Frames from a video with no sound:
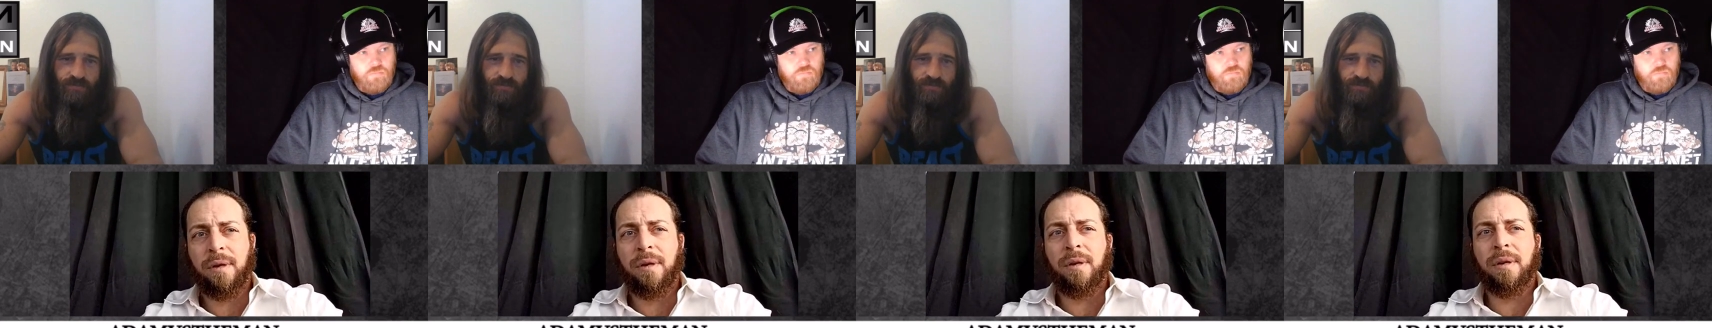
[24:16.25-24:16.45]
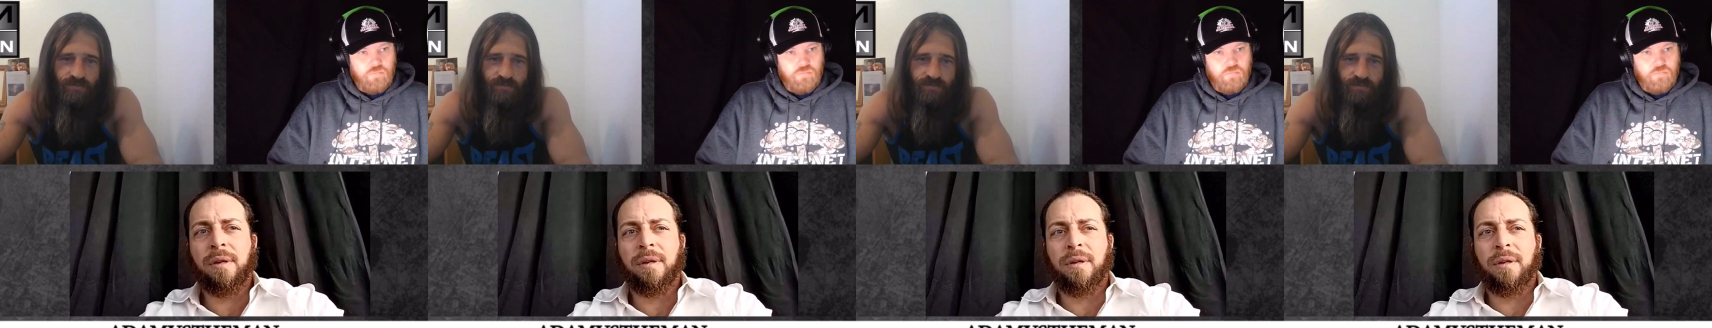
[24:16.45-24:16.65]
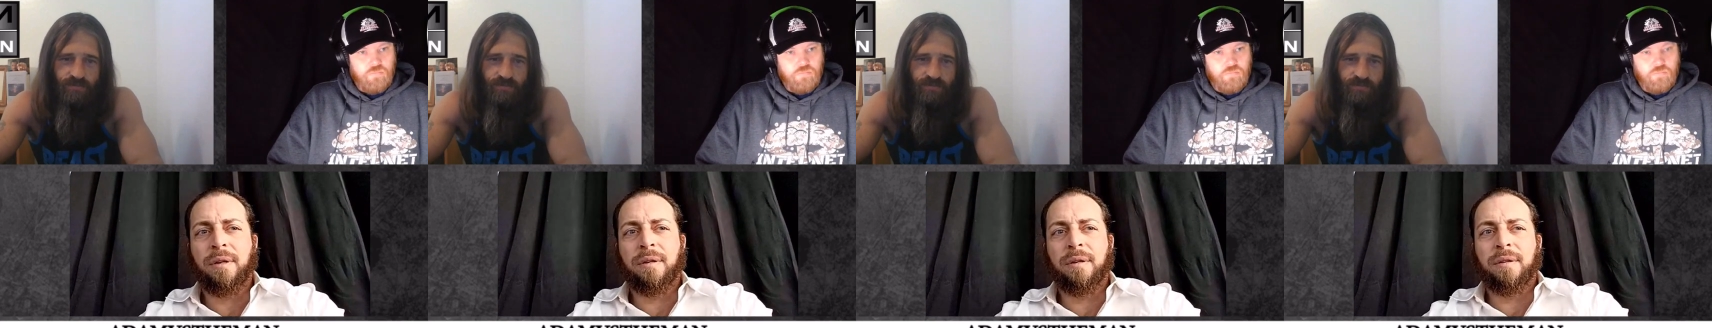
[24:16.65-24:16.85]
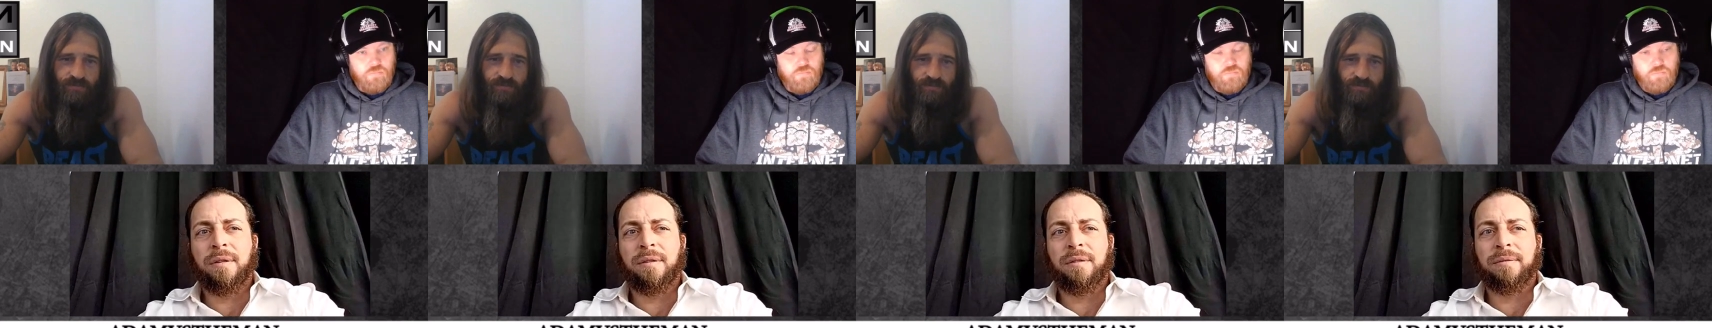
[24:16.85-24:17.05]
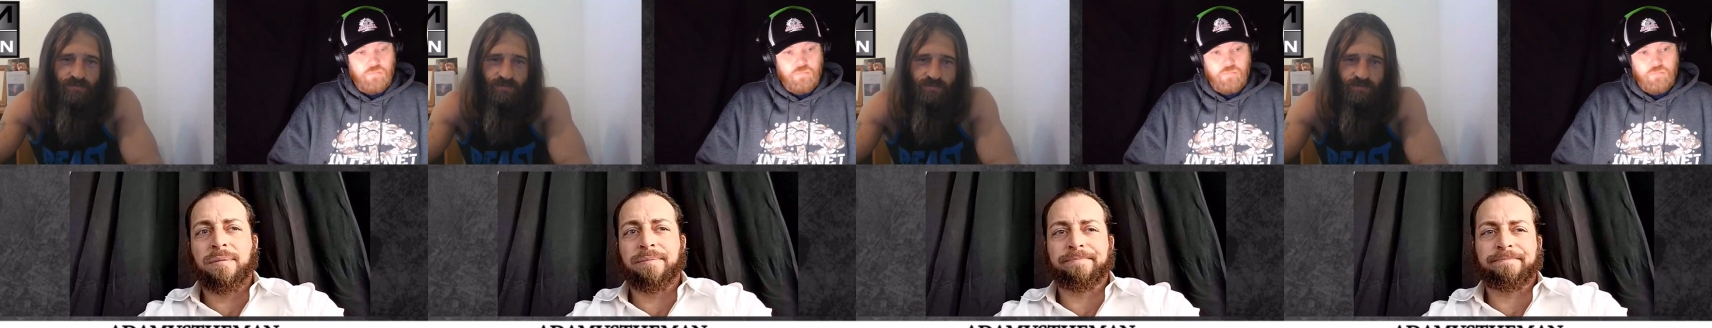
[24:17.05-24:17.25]

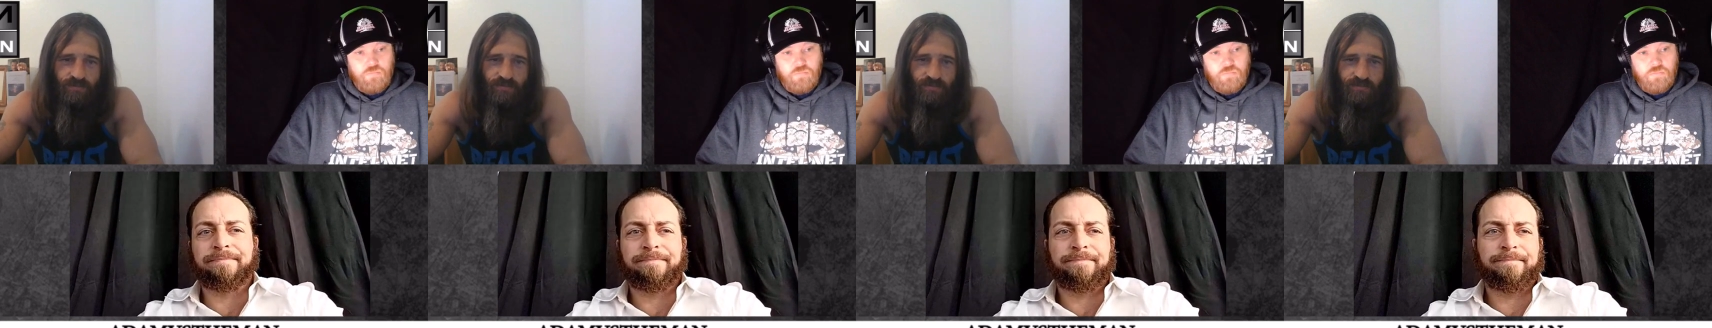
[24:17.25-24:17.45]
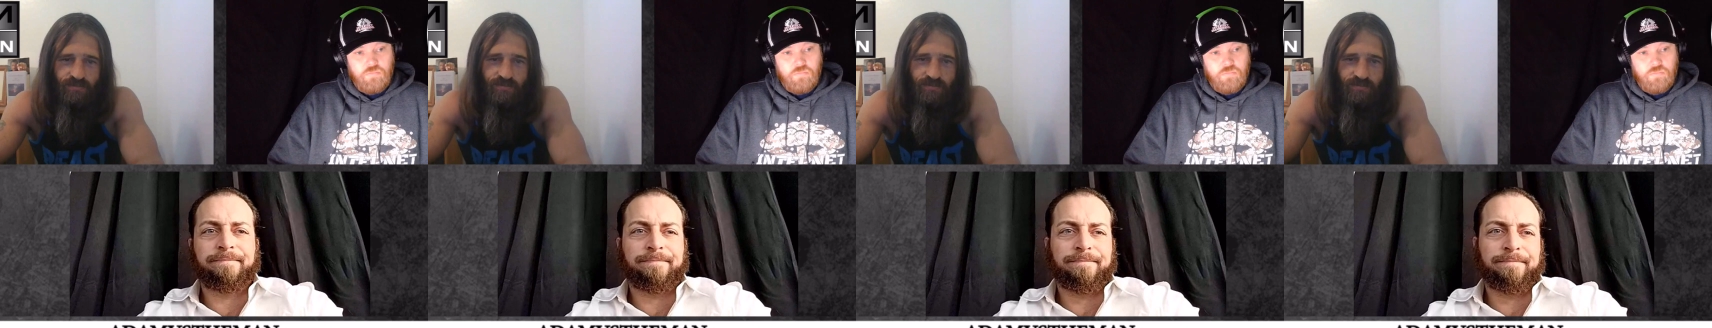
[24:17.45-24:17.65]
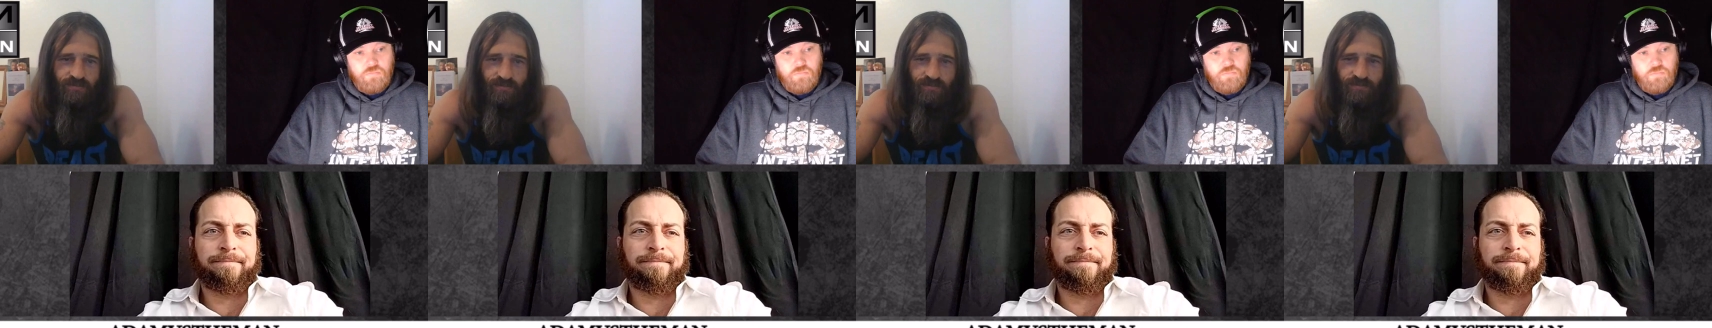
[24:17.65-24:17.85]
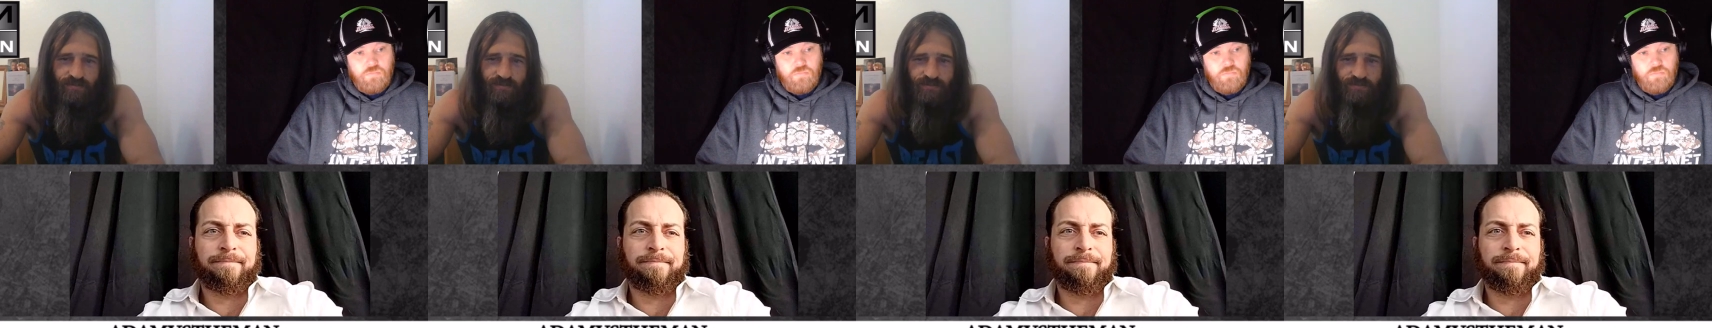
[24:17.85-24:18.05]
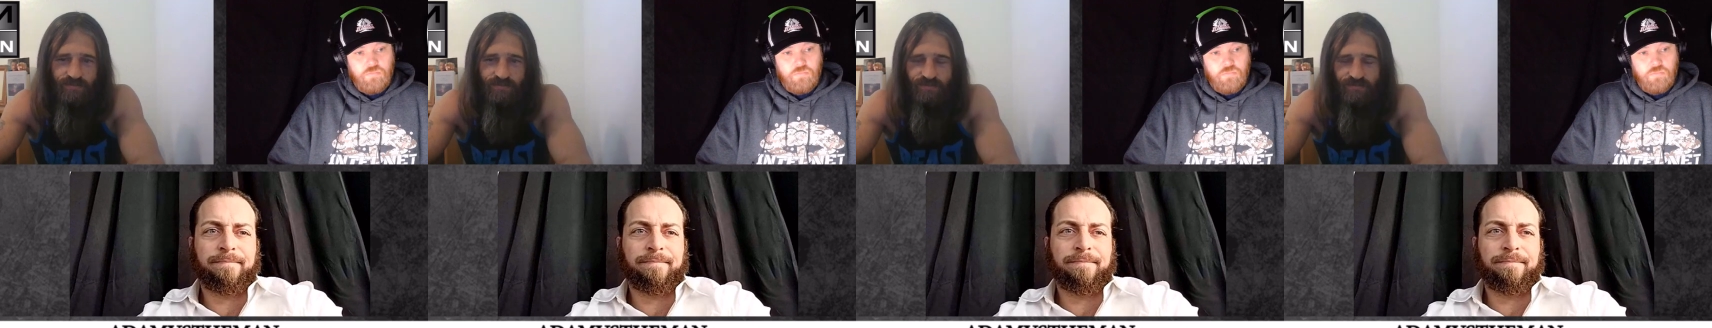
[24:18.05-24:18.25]

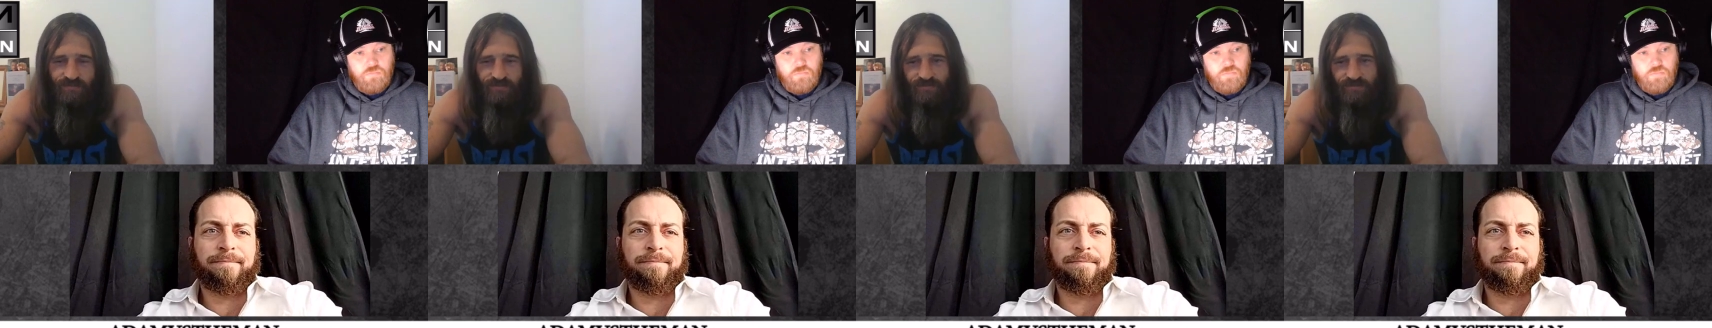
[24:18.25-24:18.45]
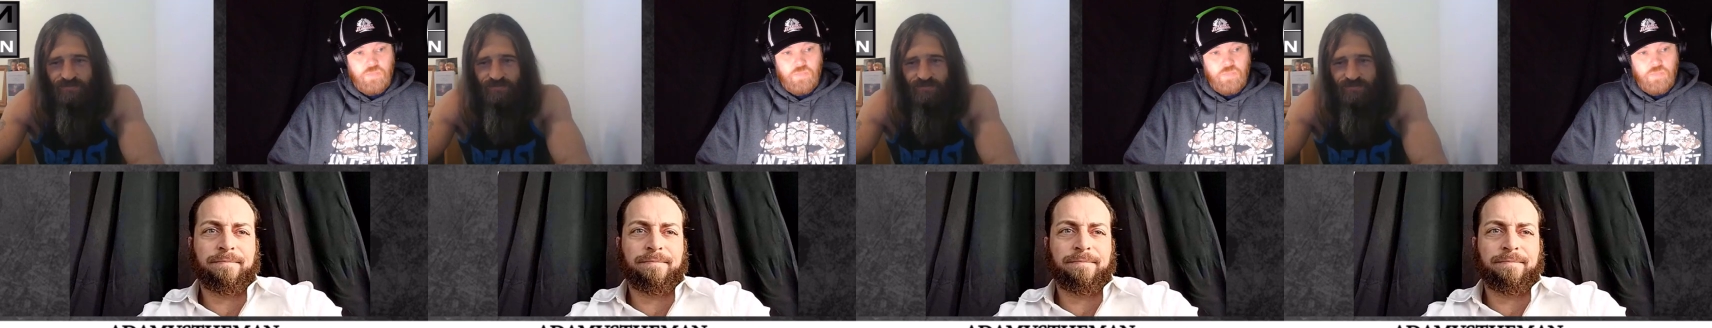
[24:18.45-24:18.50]
(silence)